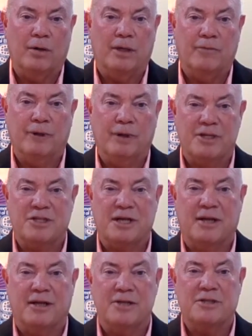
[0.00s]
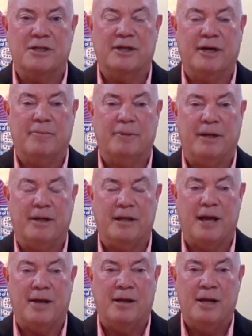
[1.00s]
uh, real estate listing company
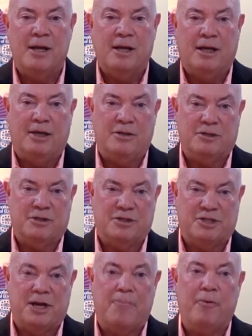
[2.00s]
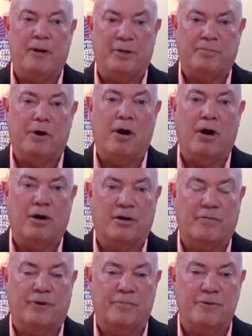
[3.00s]
that is separate and apart
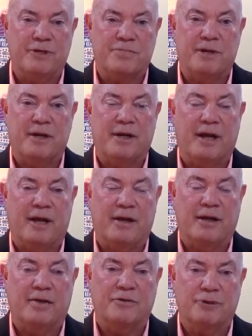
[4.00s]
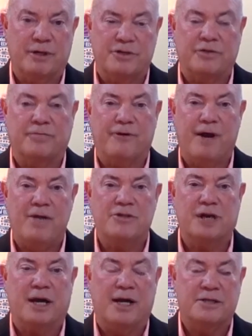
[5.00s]
from just being a uh, traditional
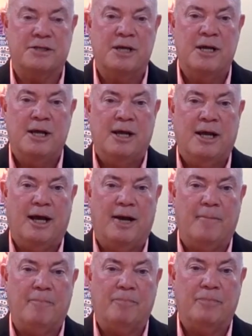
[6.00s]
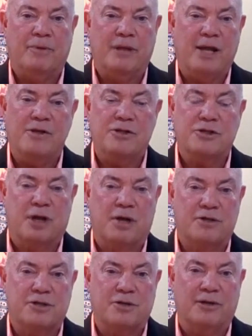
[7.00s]
franchise, um, they can
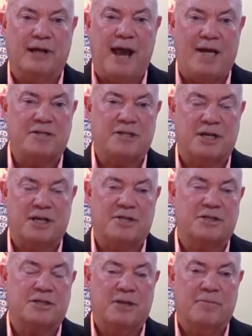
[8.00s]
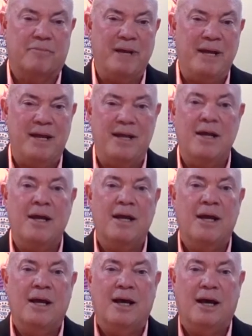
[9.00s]
certainly access me
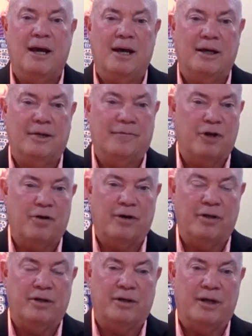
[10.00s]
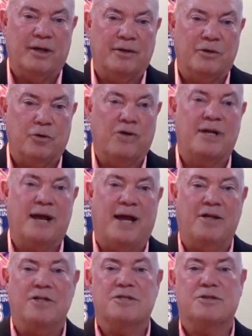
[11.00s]
uh, if they're in uh, North
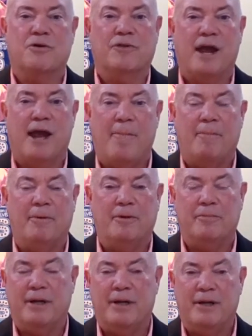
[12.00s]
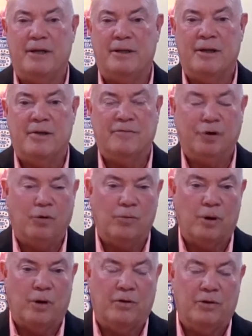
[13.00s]
Dallas or if they happen to be in Fort
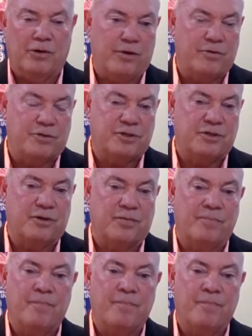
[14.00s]
Worth or Houston or